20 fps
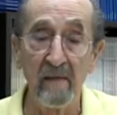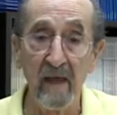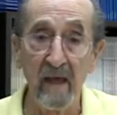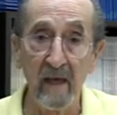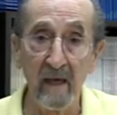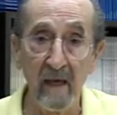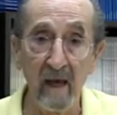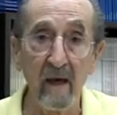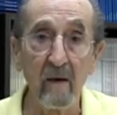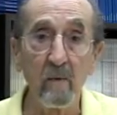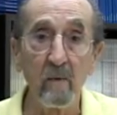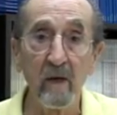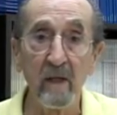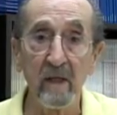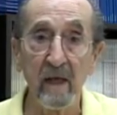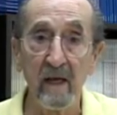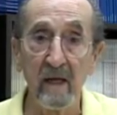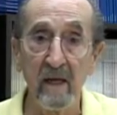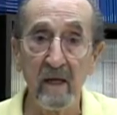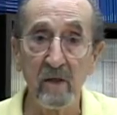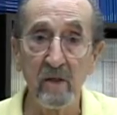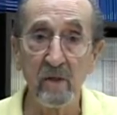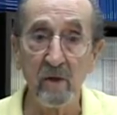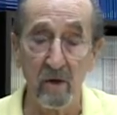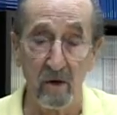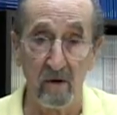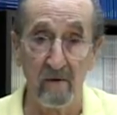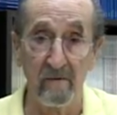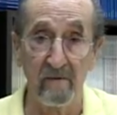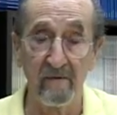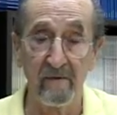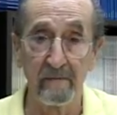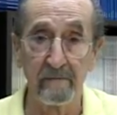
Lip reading: they get what they deserve.